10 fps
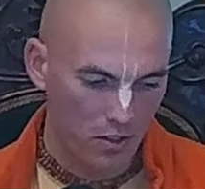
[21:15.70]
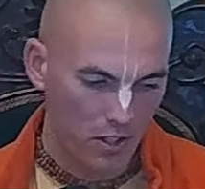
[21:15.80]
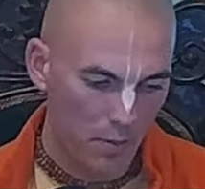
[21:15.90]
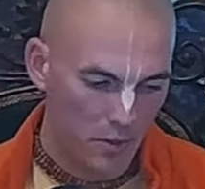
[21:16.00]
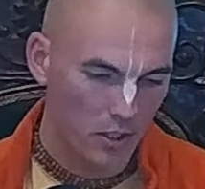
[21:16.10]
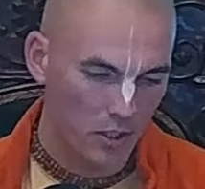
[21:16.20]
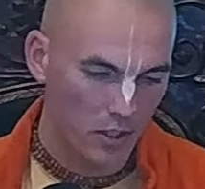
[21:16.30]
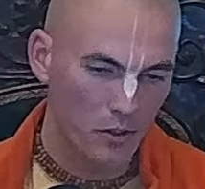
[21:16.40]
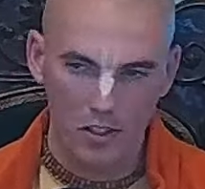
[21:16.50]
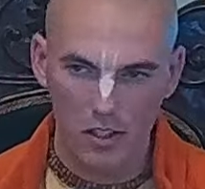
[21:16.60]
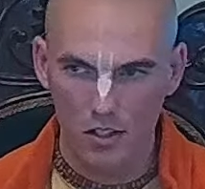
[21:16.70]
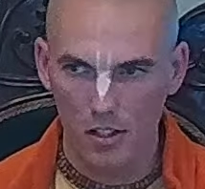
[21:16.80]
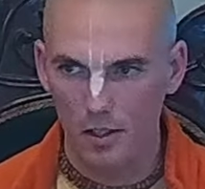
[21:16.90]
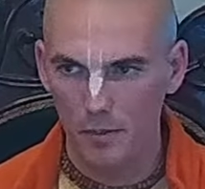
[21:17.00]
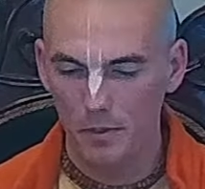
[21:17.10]
is absolute,
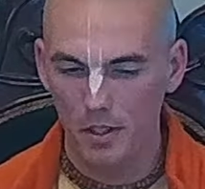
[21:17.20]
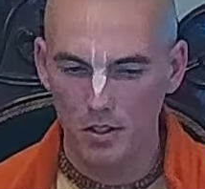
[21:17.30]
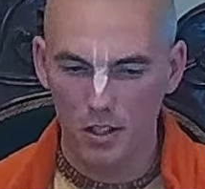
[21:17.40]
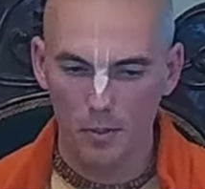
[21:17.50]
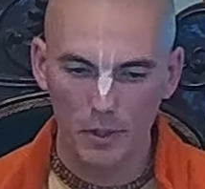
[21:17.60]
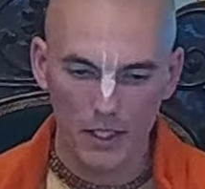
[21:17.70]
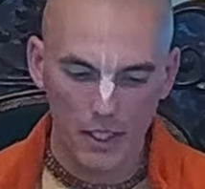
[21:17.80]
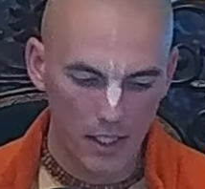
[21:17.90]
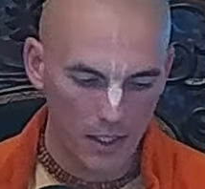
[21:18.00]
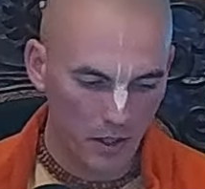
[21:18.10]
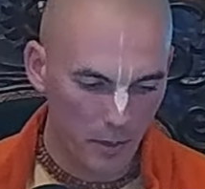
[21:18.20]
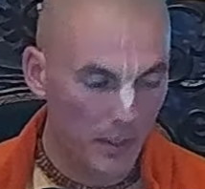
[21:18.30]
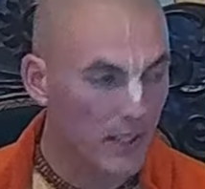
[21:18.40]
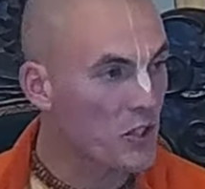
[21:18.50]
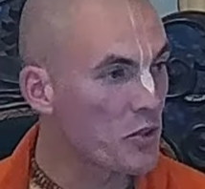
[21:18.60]
is
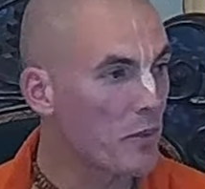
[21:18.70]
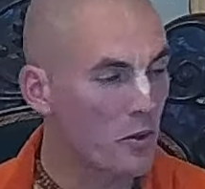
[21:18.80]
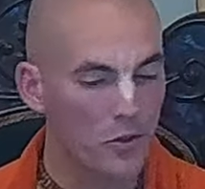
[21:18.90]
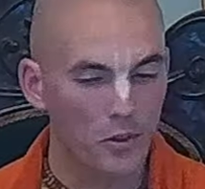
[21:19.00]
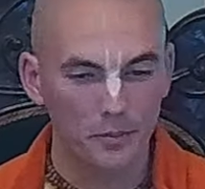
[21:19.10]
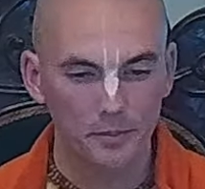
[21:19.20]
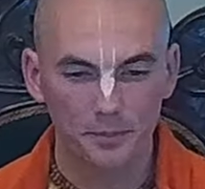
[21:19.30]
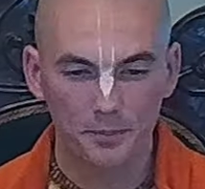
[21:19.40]
completely spiritual.